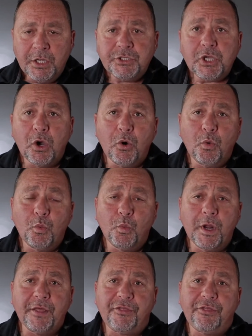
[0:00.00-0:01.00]
So
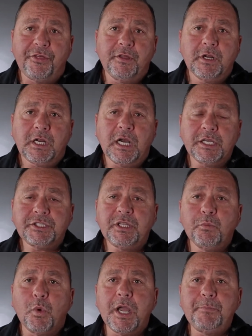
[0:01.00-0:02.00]
with
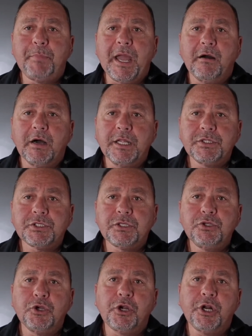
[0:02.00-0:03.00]
custom white
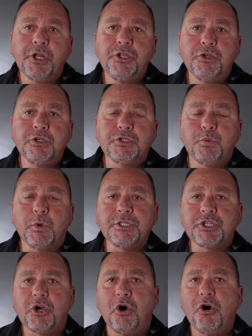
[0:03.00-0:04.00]
balance, you're going to use
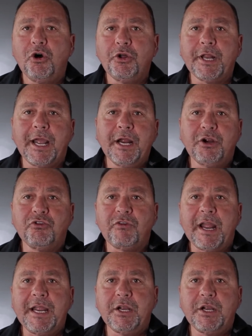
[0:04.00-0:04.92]
what's called a gray